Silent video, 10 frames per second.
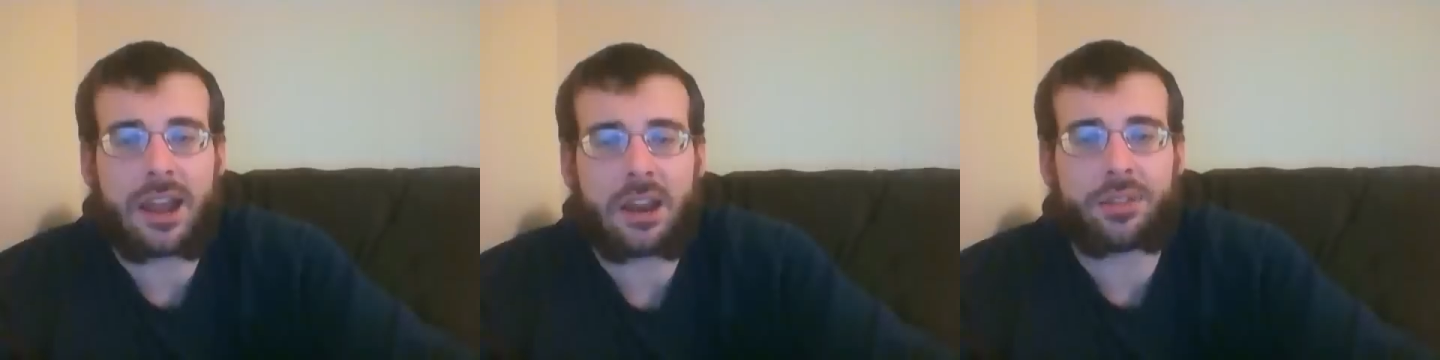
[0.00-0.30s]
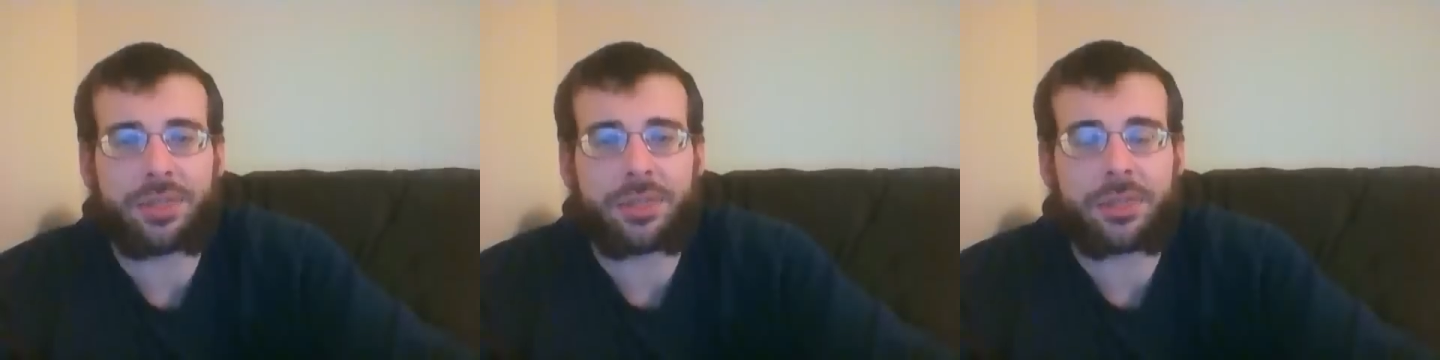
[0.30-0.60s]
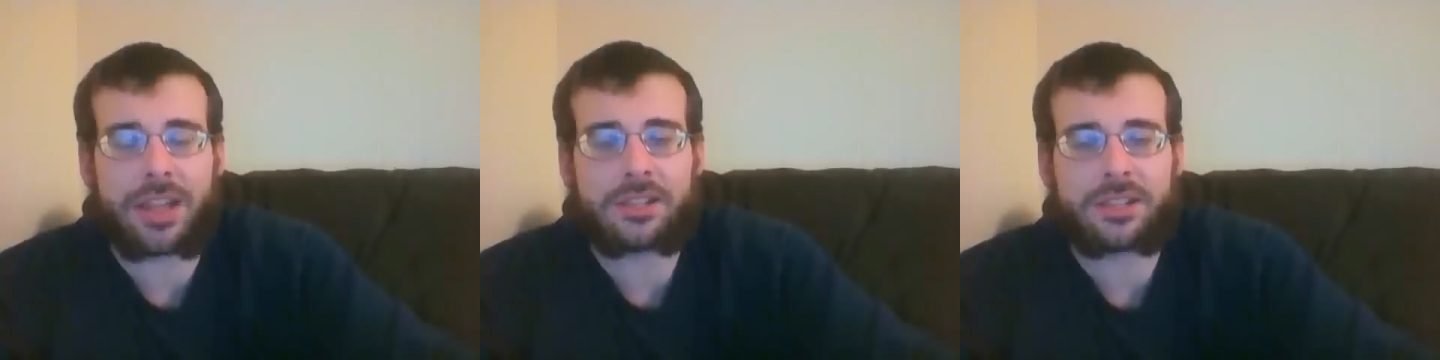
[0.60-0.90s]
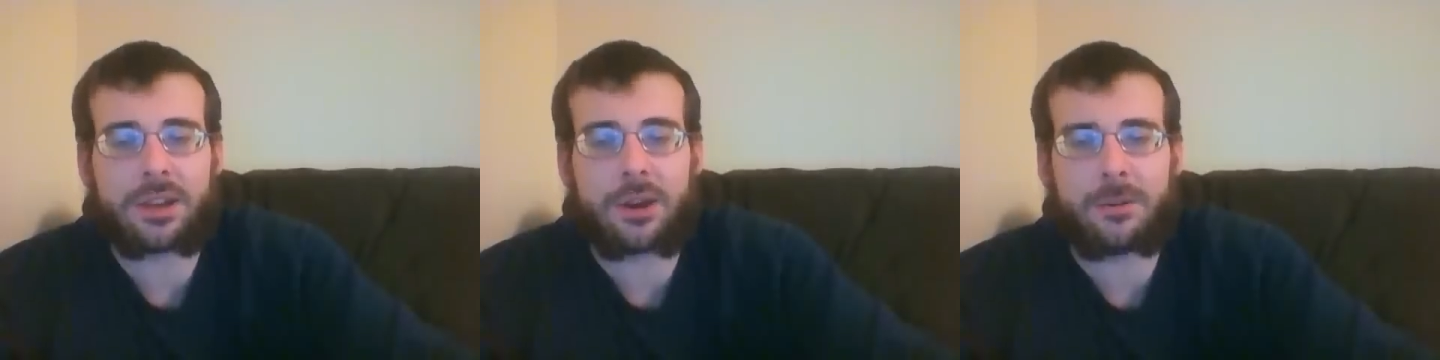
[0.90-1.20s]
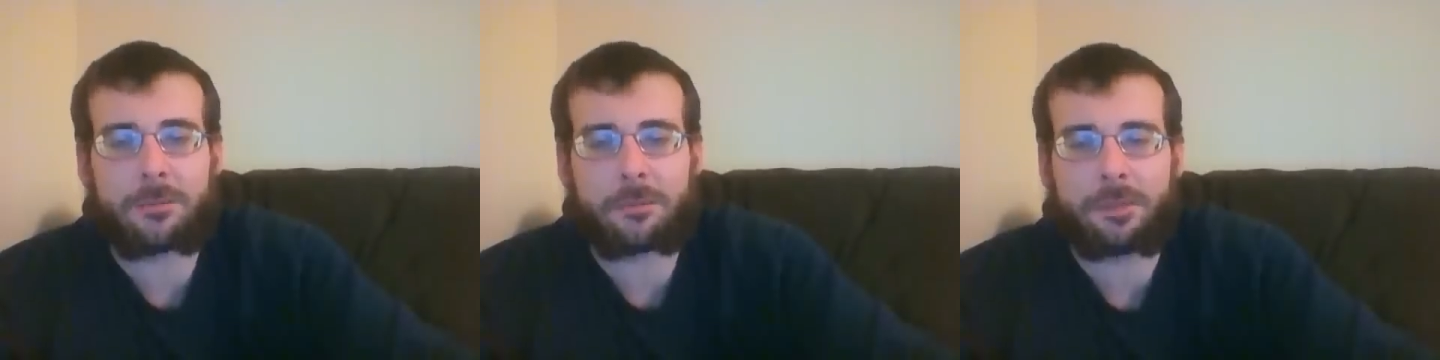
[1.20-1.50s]
I don't think
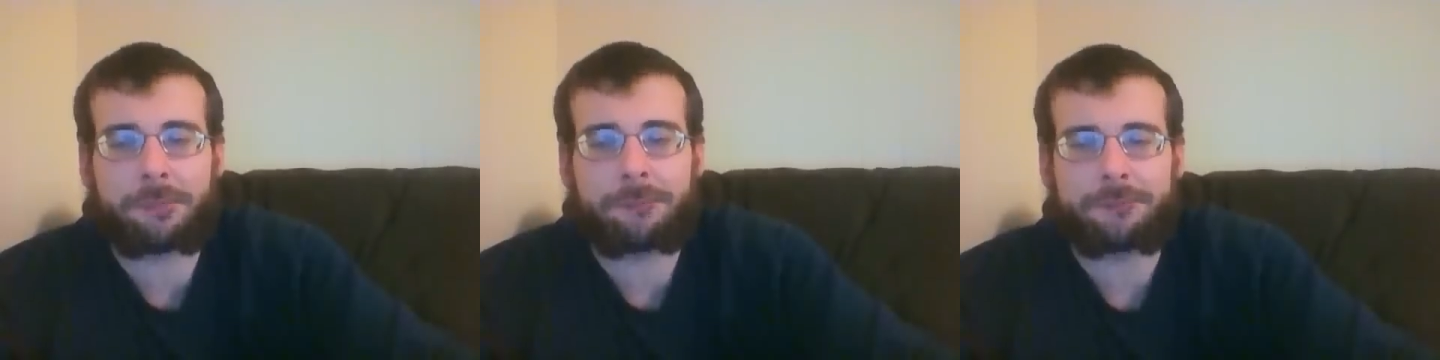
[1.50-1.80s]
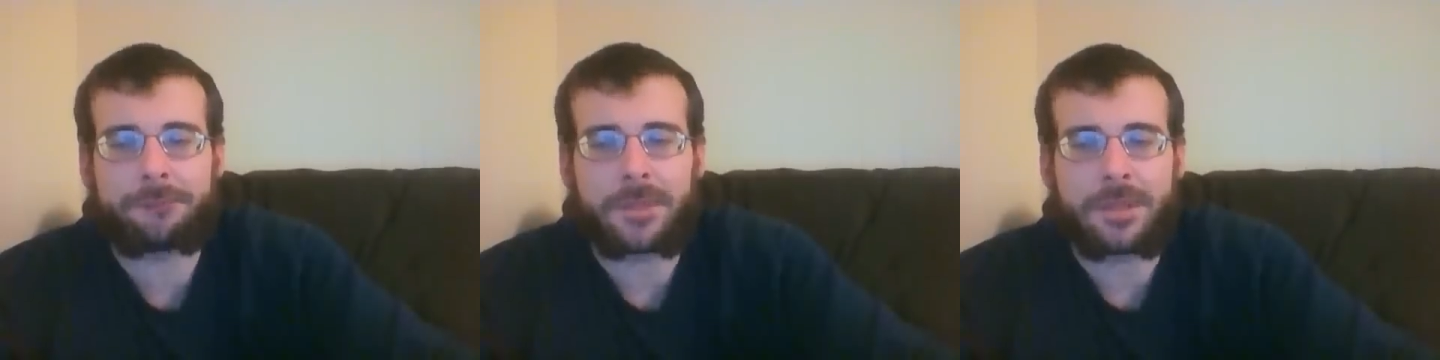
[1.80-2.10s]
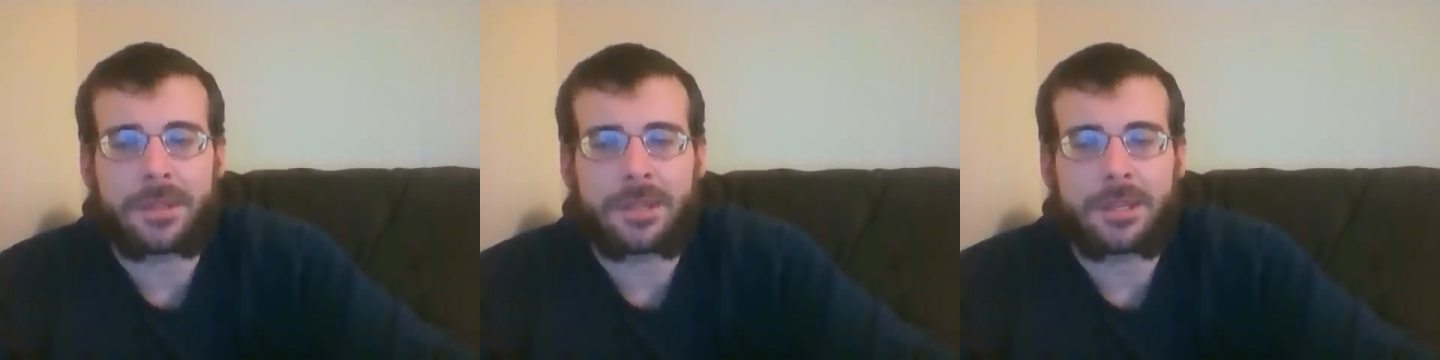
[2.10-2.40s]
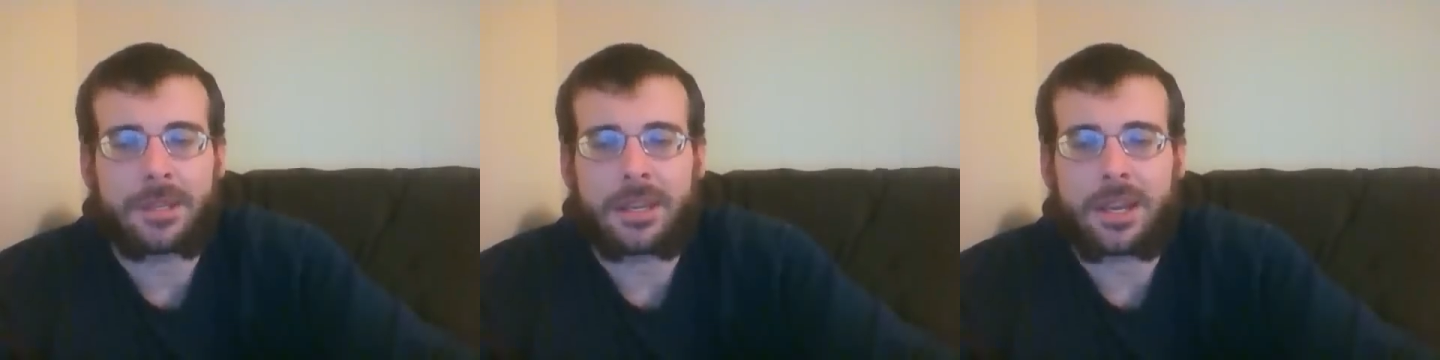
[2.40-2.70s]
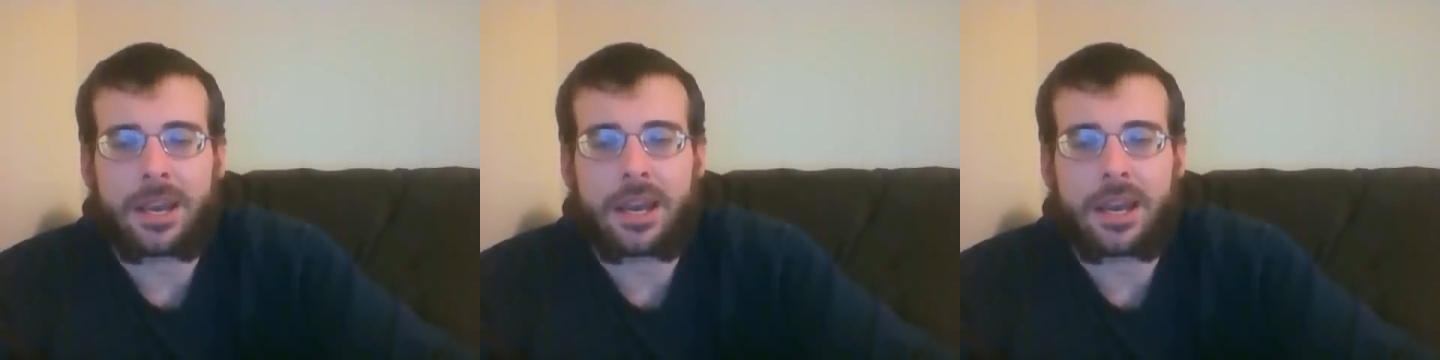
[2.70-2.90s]
so. Um,